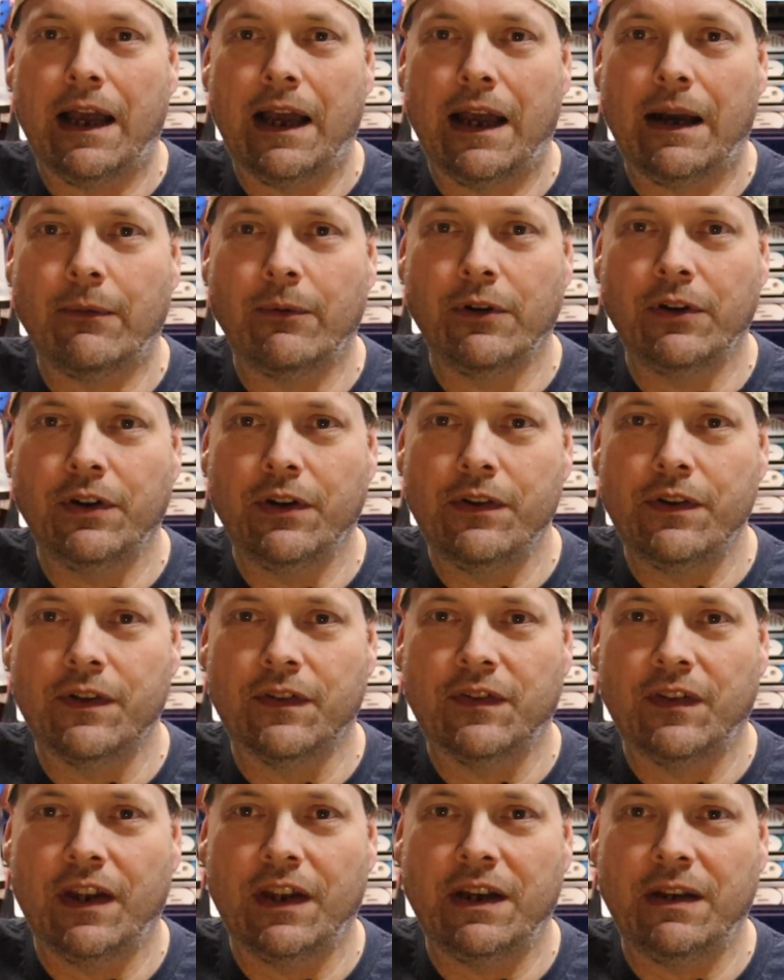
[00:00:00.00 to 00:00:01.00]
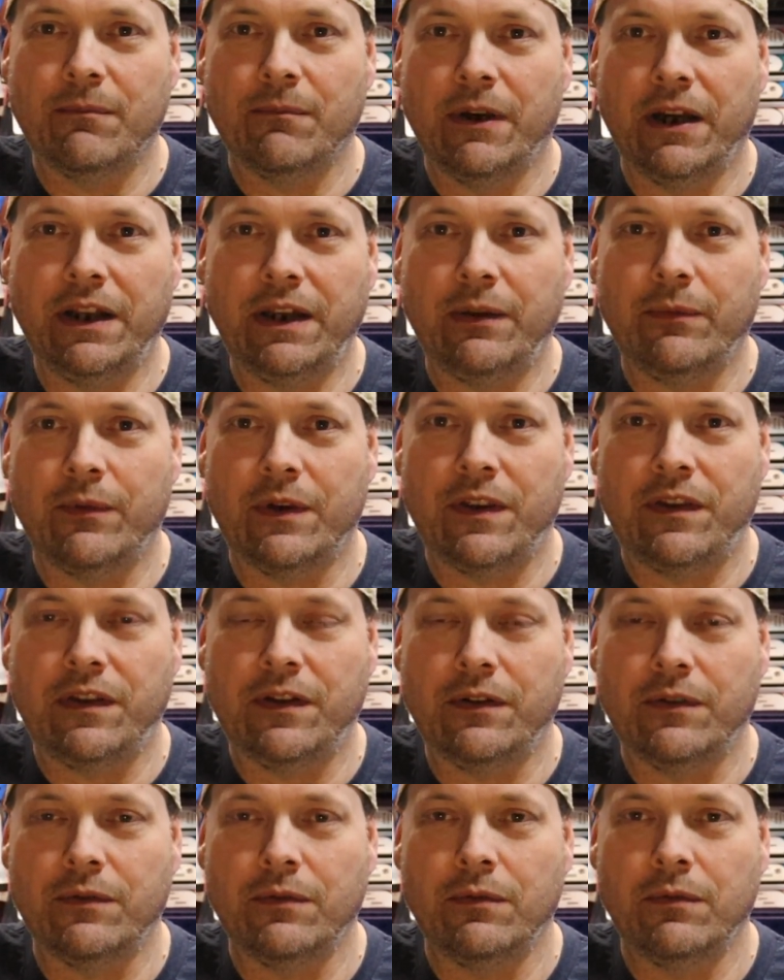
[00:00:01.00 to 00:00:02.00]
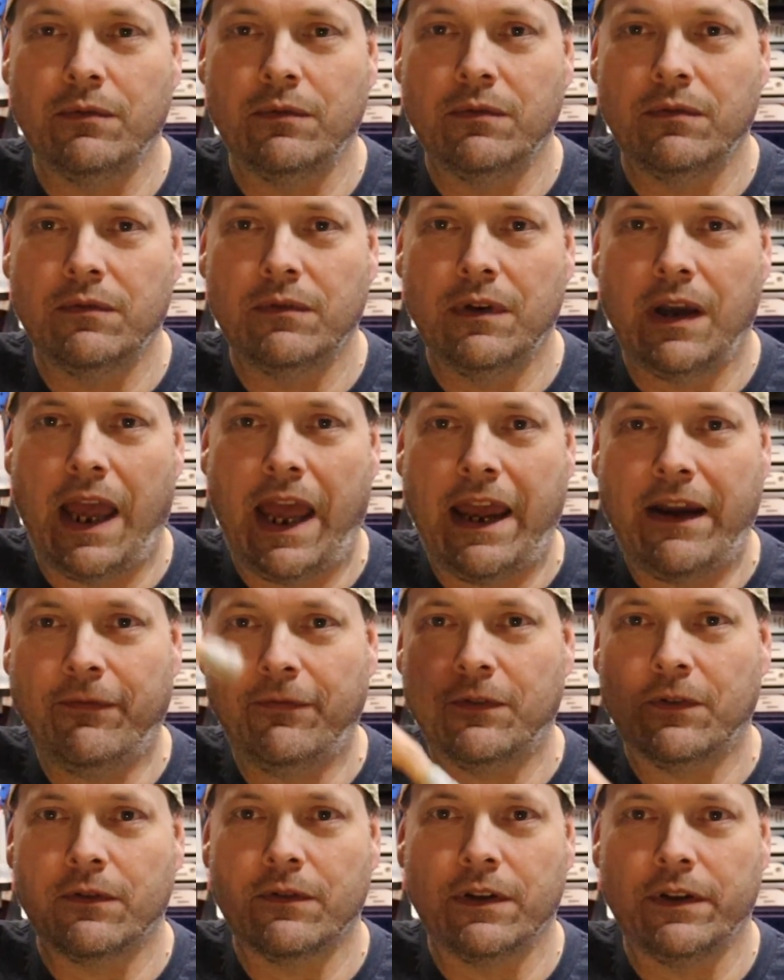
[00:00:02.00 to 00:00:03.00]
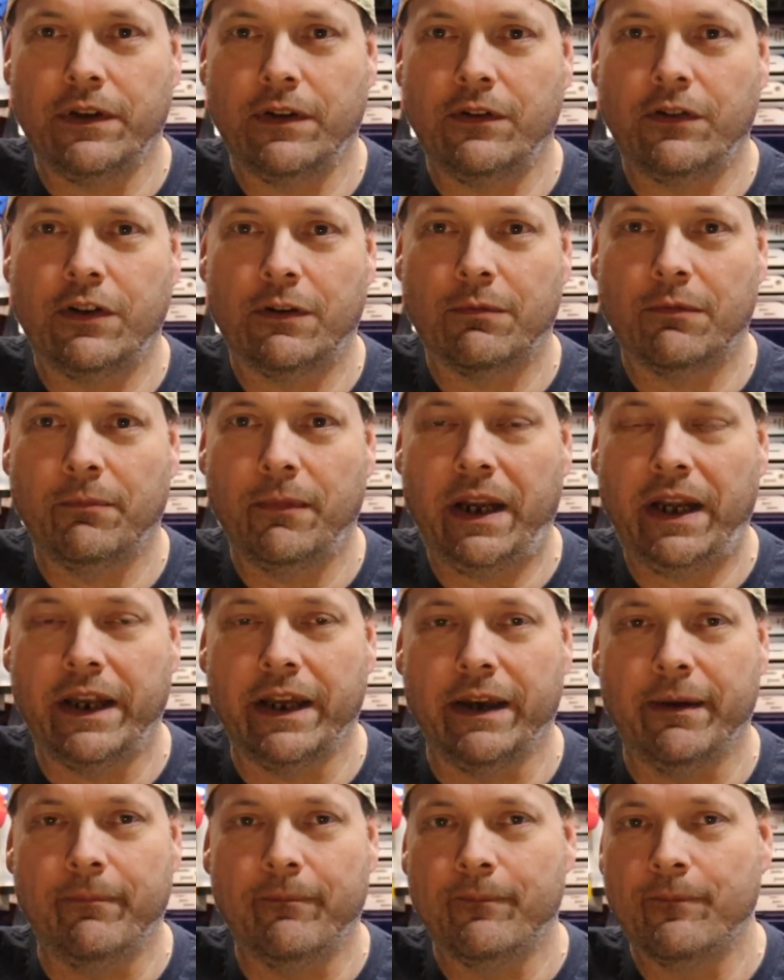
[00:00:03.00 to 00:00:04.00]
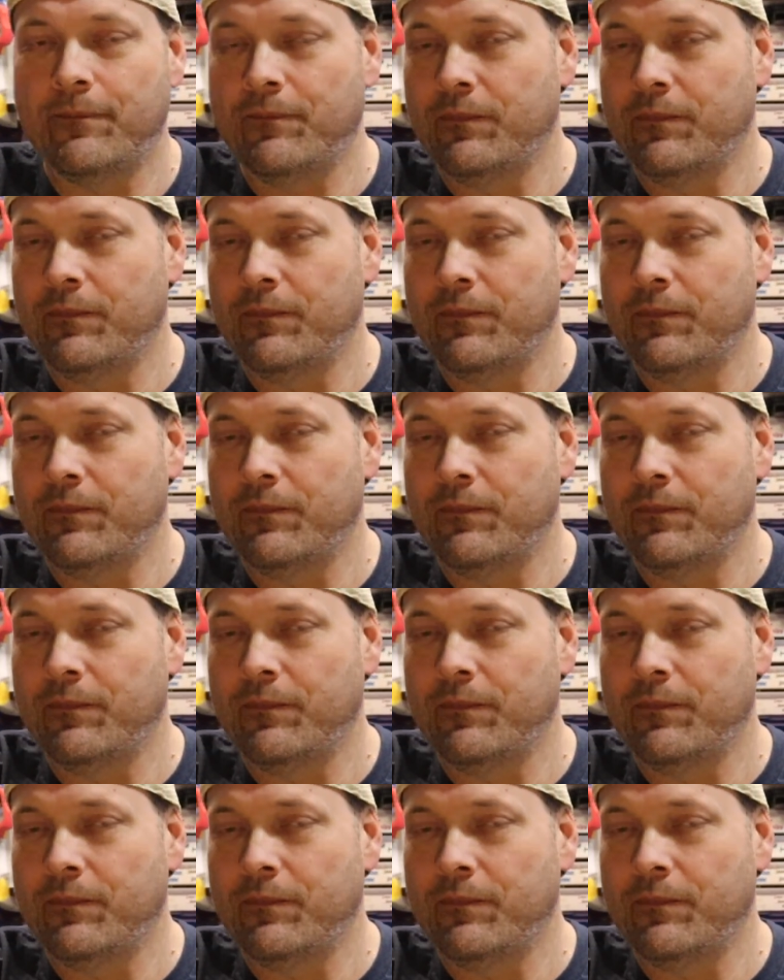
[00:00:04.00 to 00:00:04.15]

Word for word: I want to do the Sunday, Monday with you after the YouTuber meetup,"